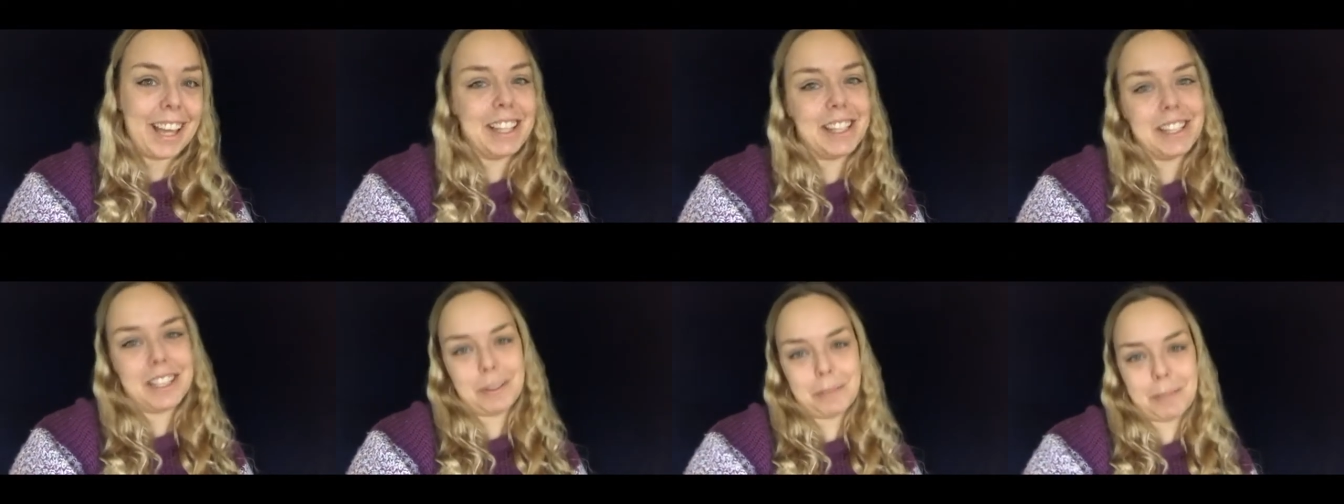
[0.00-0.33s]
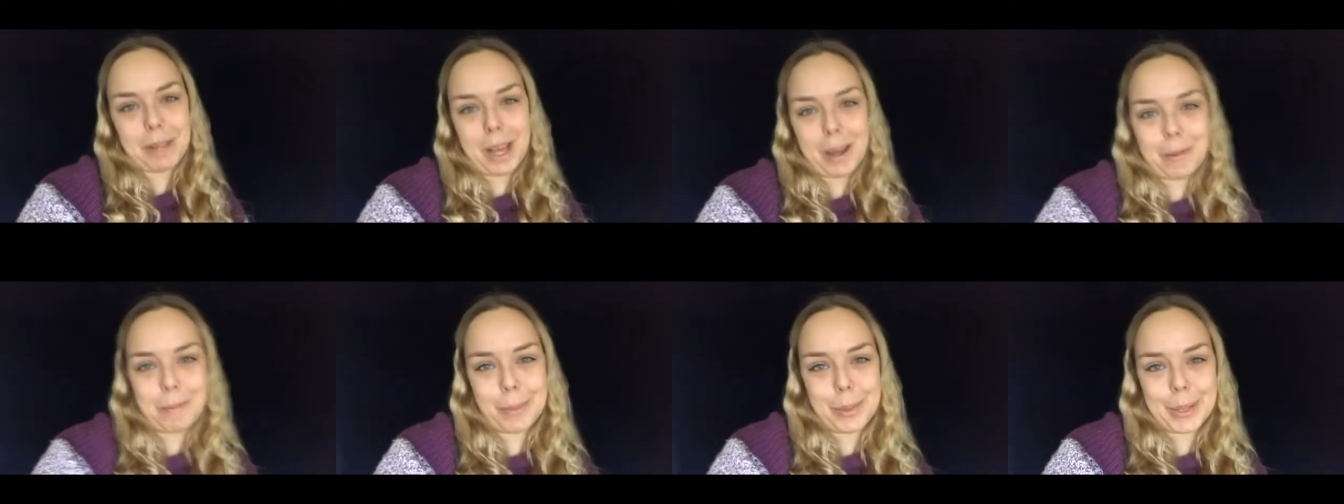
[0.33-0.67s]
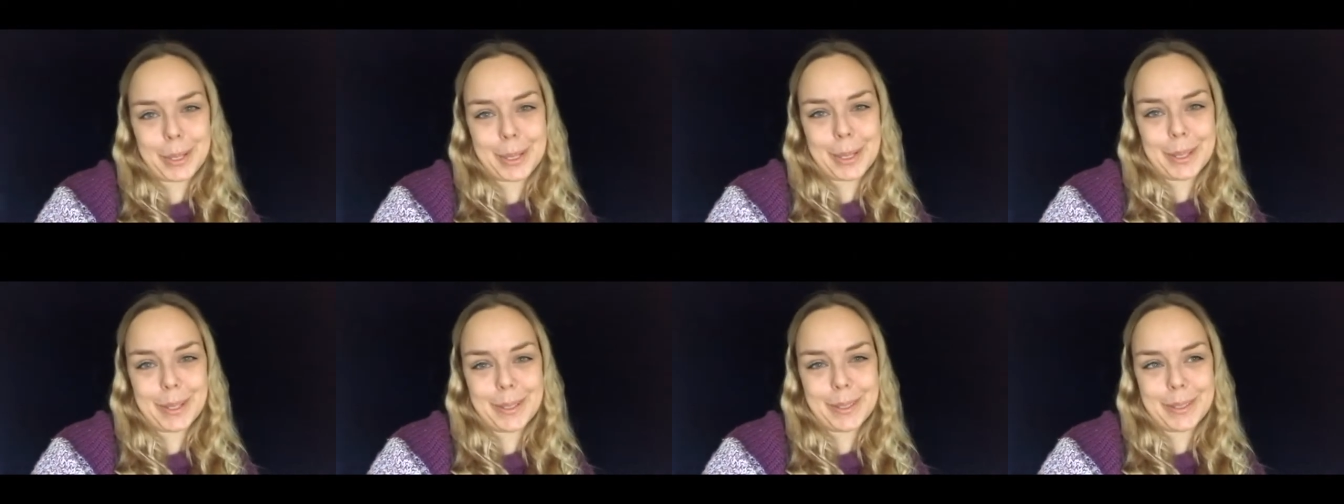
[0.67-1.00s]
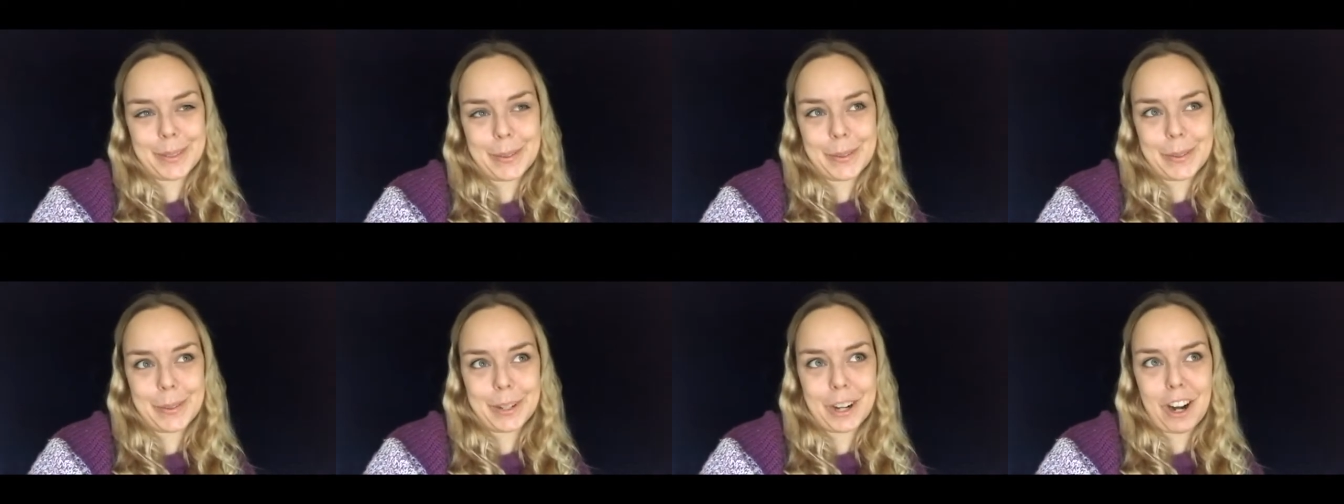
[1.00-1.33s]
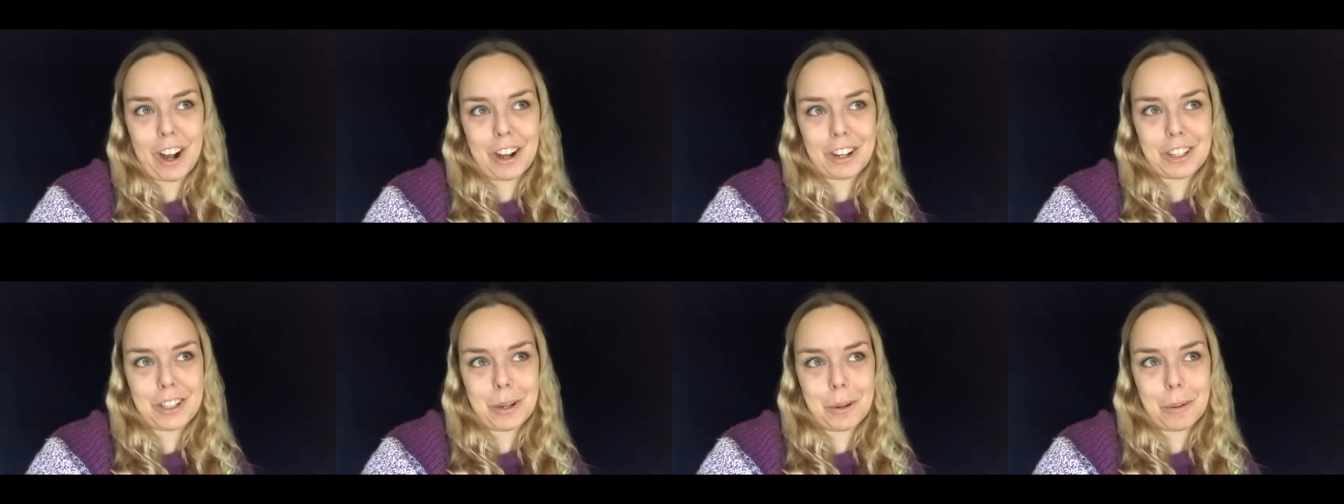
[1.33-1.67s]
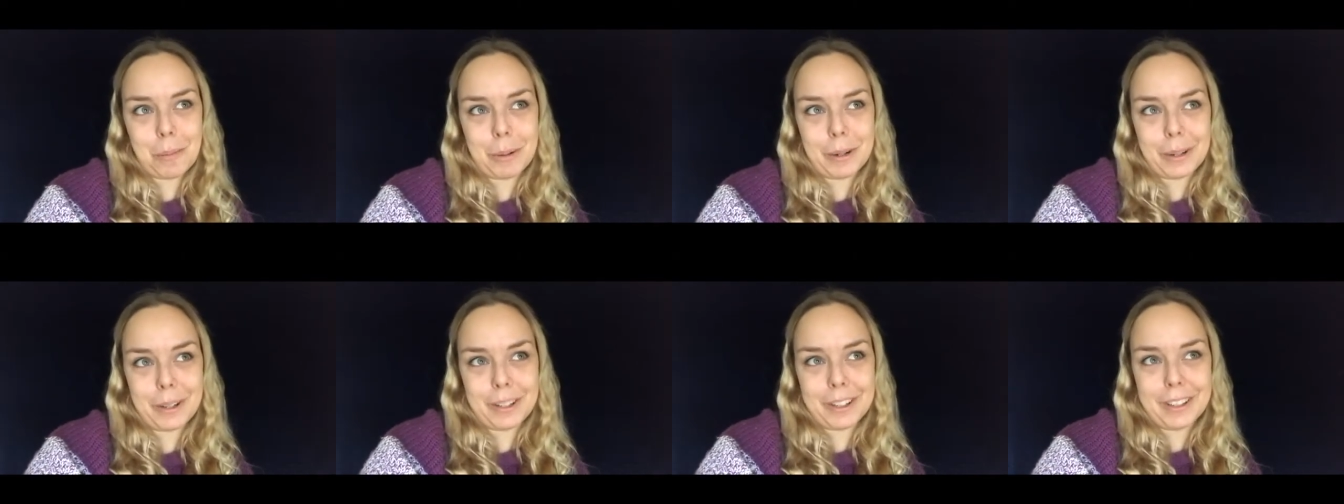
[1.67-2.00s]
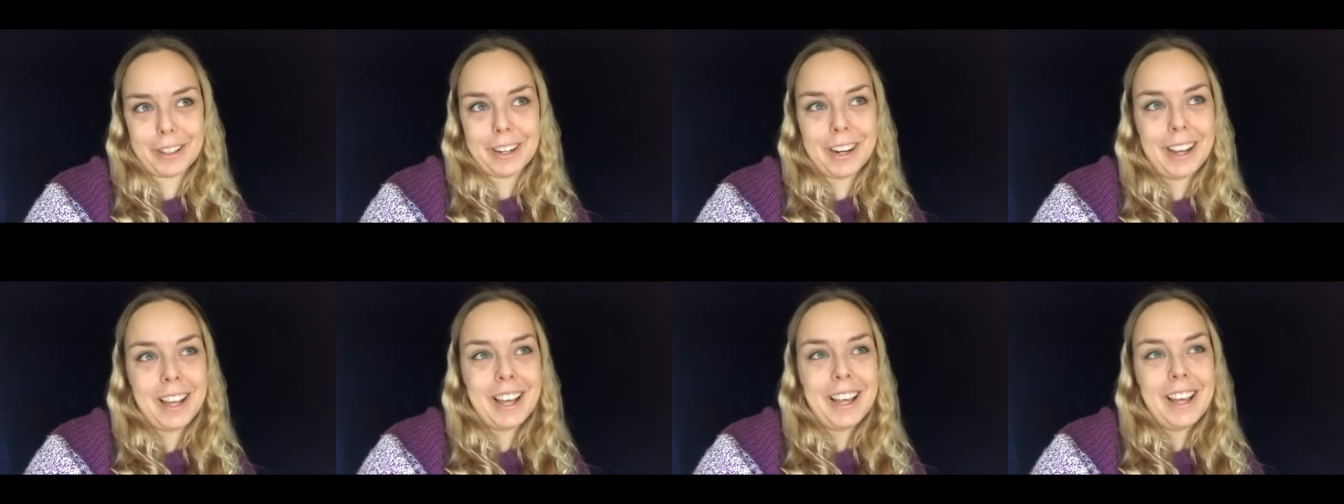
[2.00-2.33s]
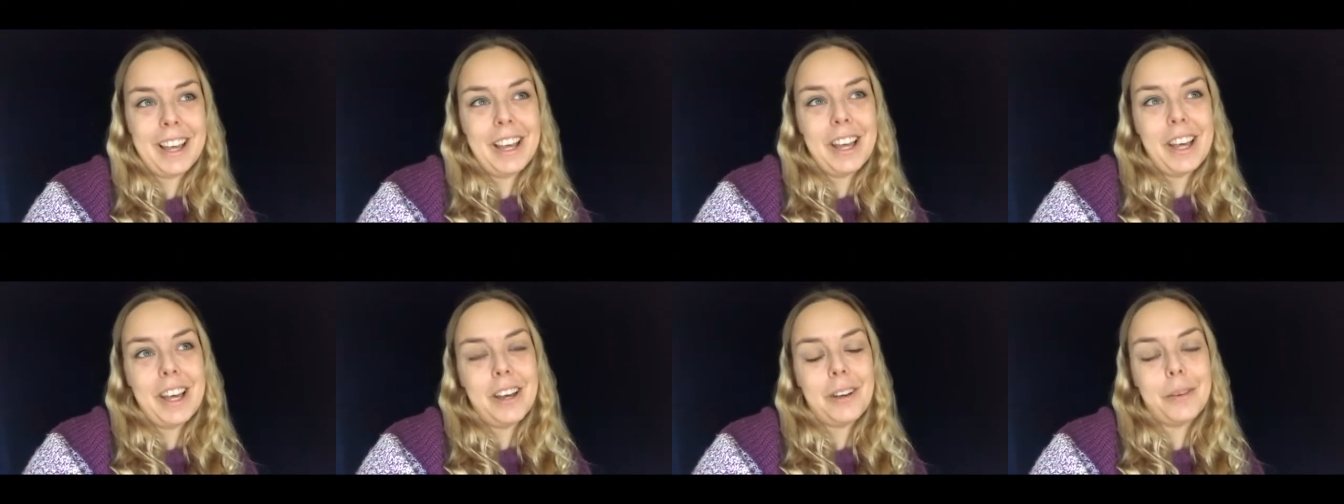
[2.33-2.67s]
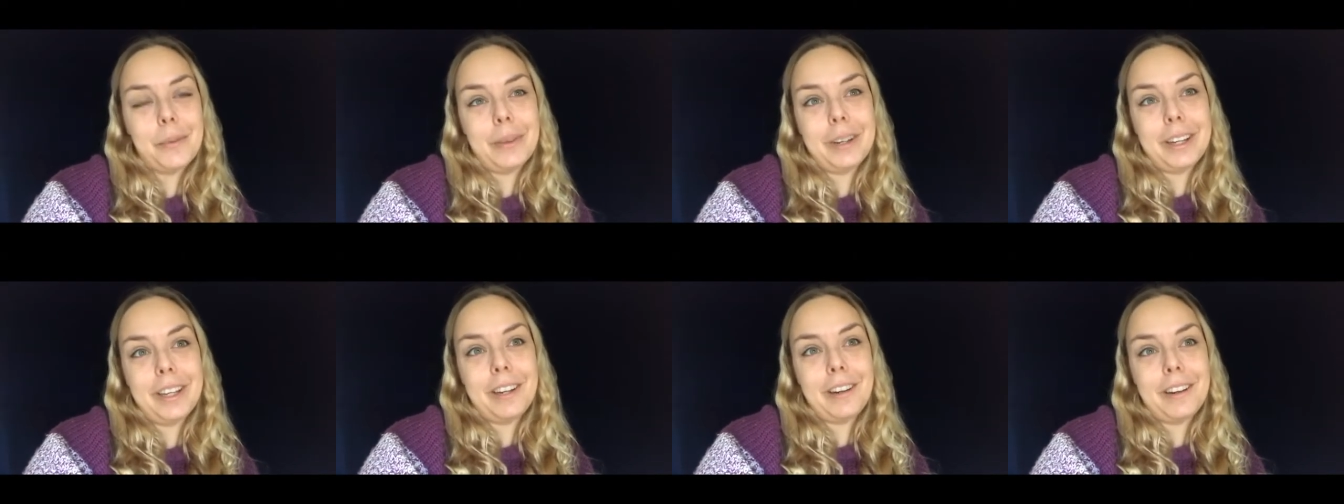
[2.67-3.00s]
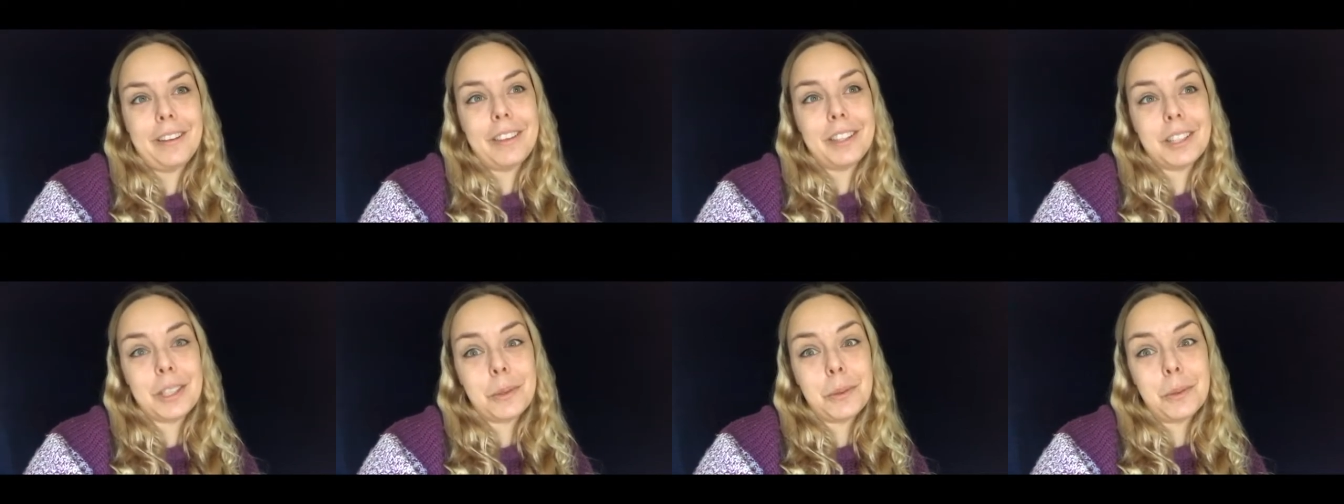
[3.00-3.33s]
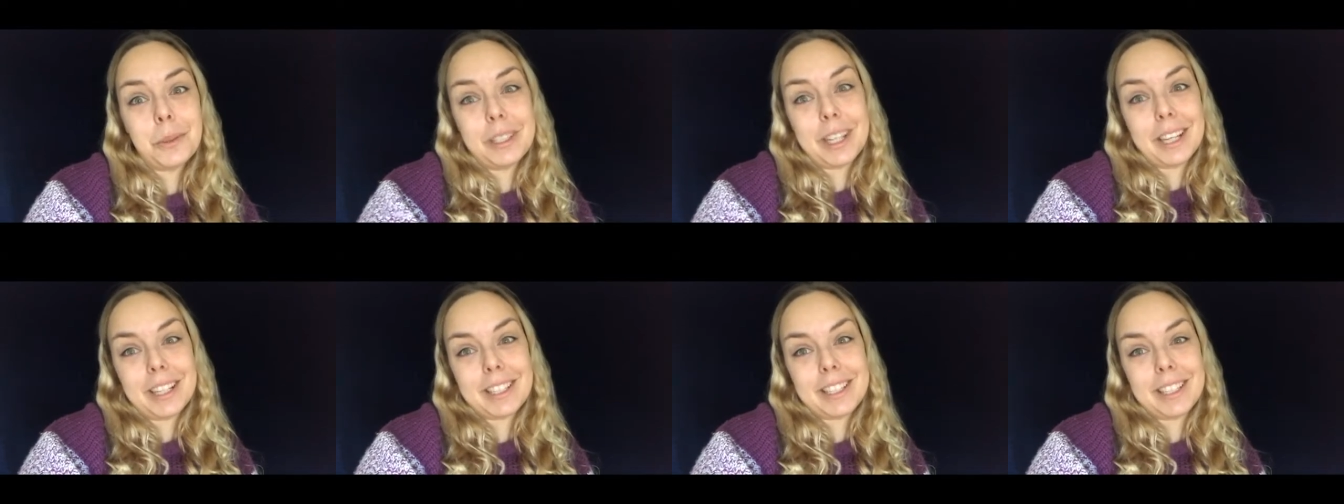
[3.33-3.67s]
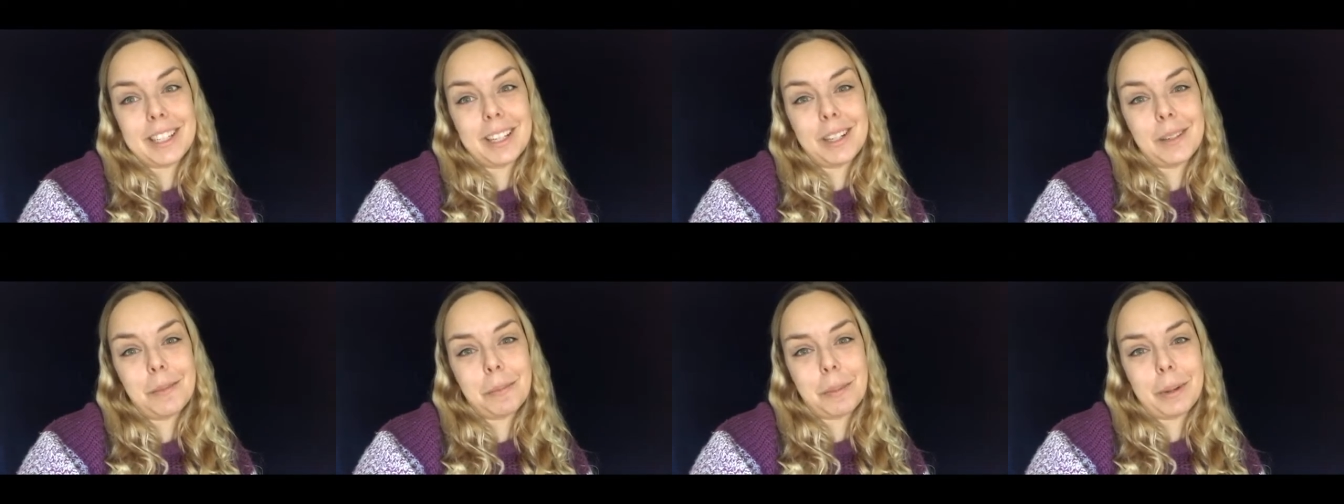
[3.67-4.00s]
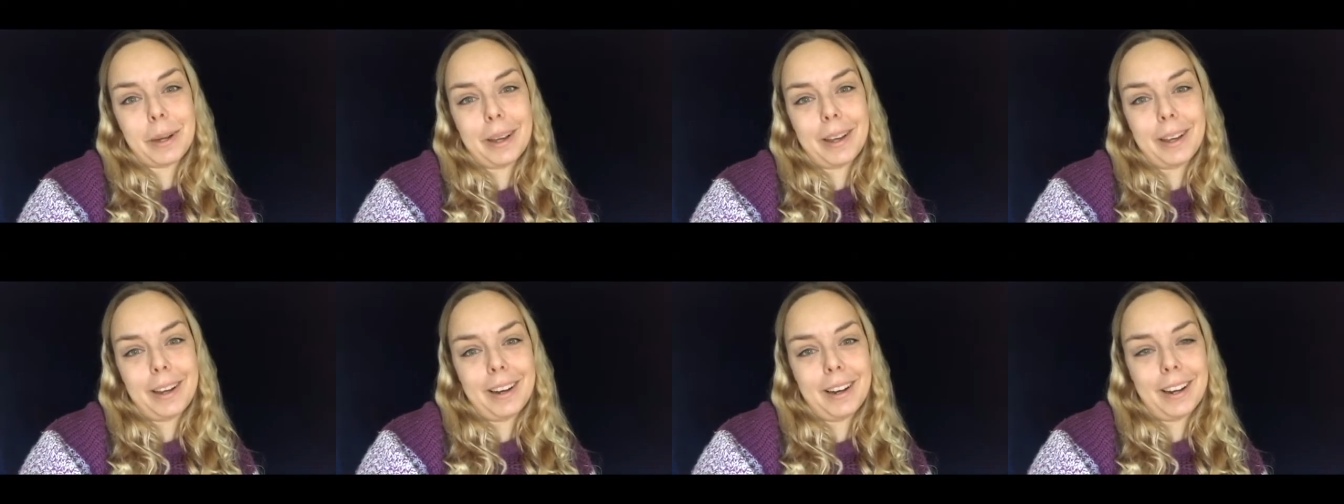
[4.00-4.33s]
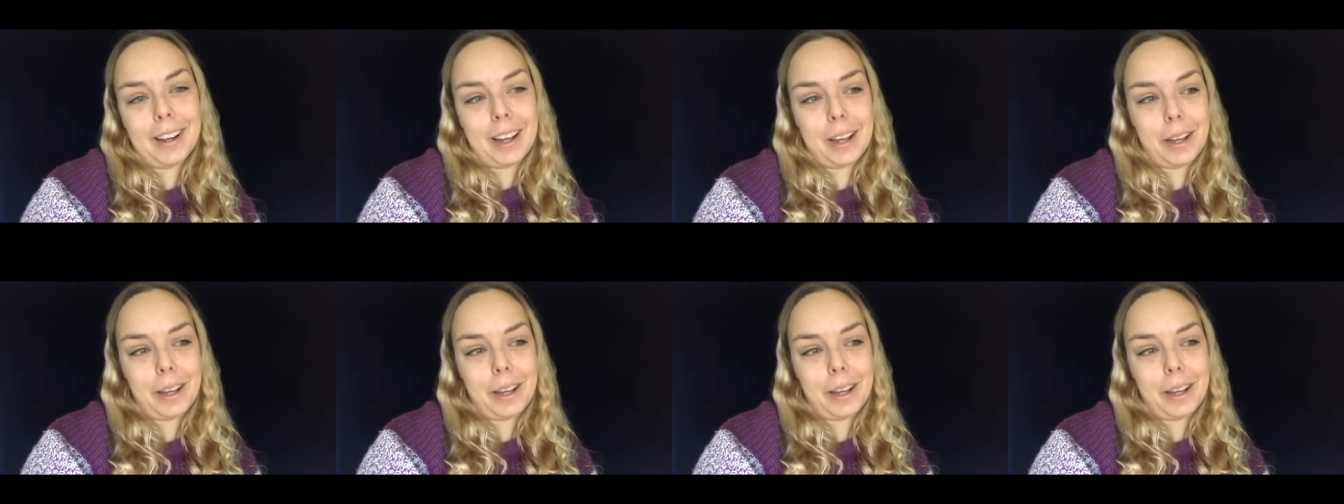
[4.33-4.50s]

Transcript: in September or October when the school does it, but